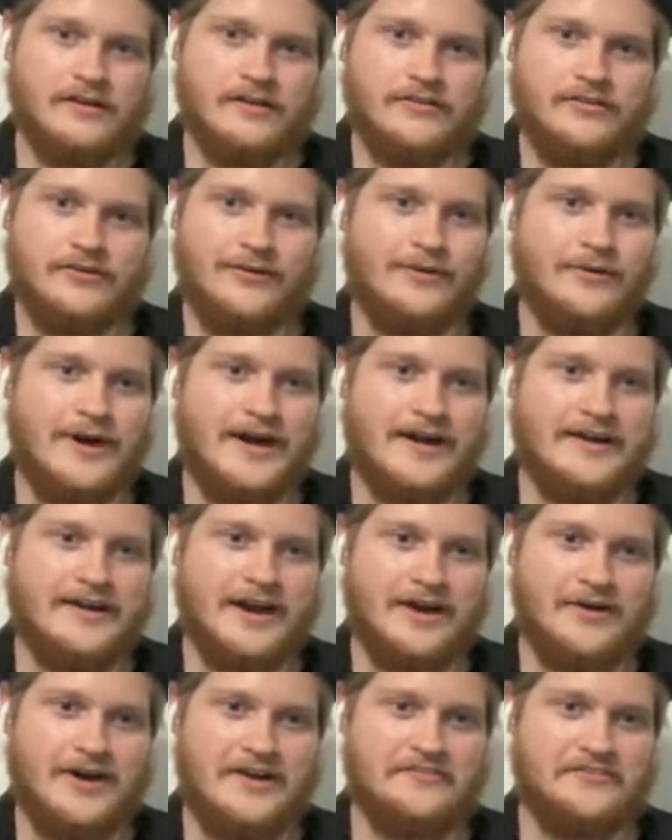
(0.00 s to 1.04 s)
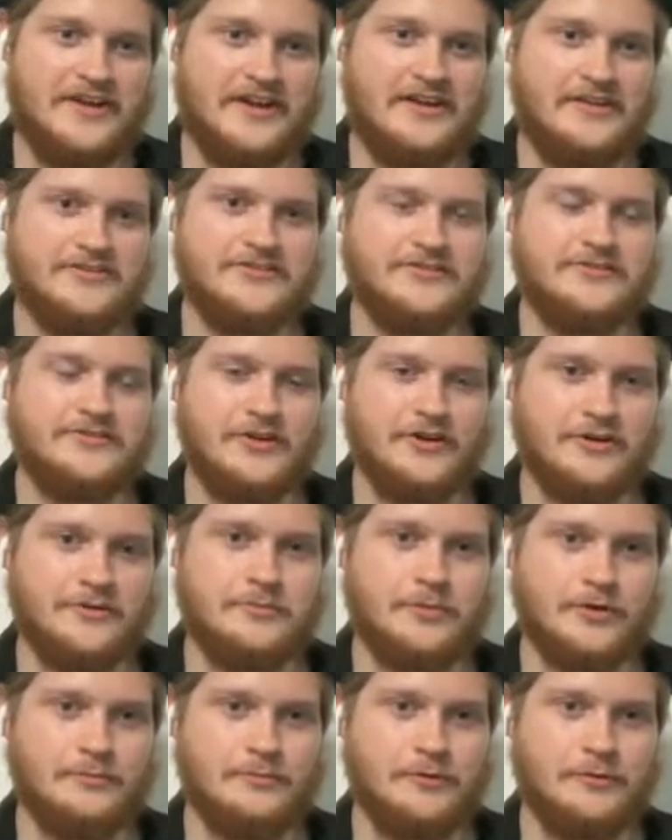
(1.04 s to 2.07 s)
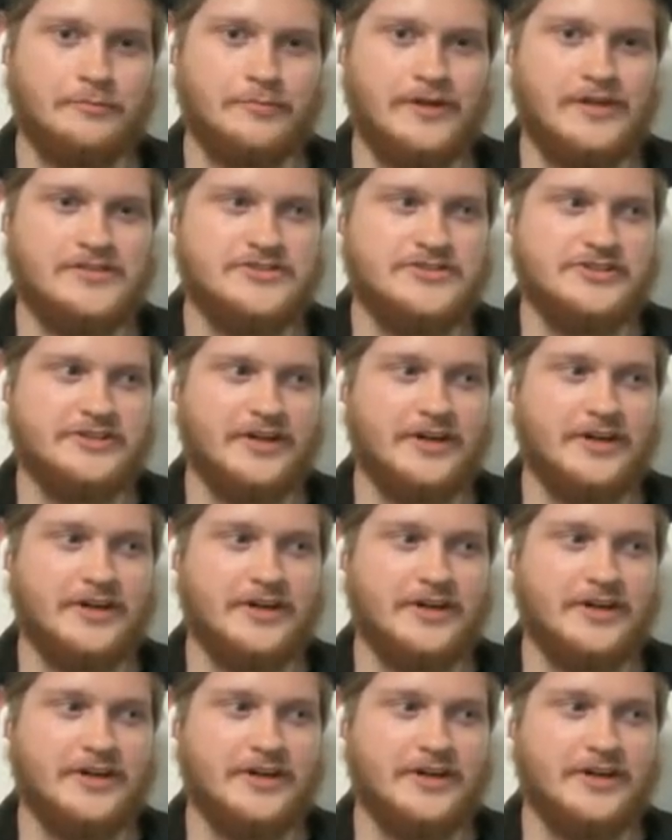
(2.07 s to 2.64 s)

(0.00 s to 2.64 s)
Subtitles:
So I now have a dark purple Benchy.